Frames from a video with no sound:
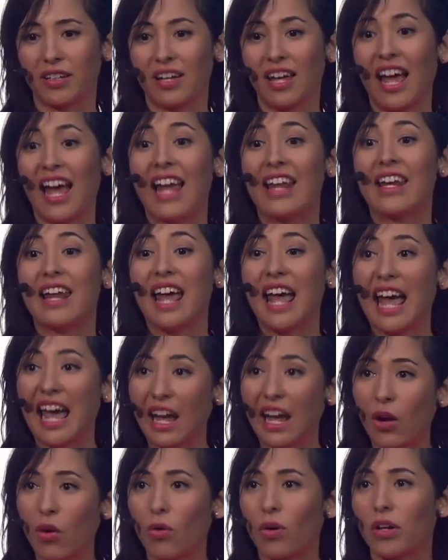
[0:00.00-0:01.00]
and
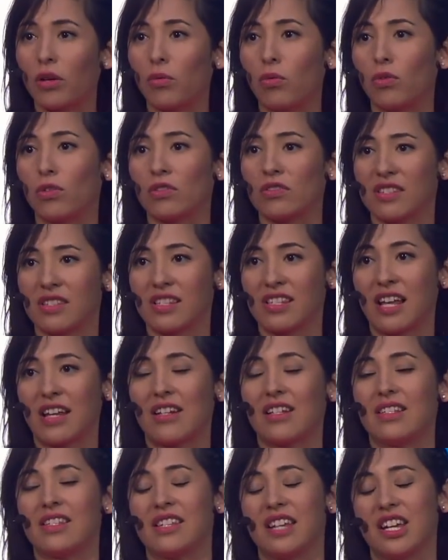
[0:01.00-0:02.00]
equitable
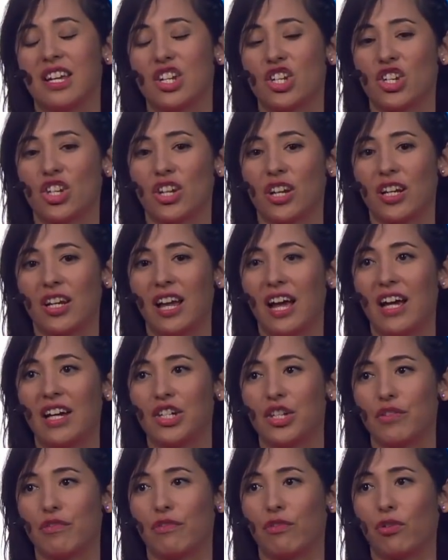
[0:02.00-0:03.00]
sanitation and
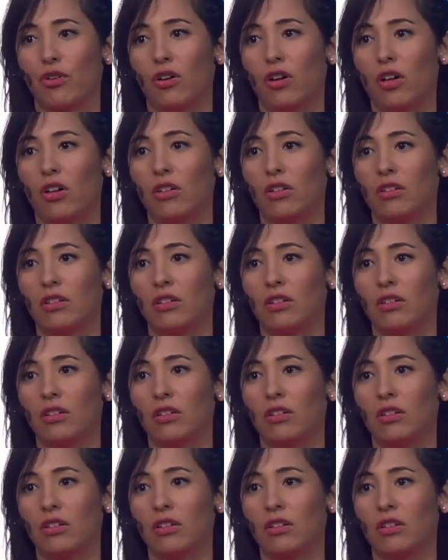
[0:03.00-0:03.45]
hygiene for all,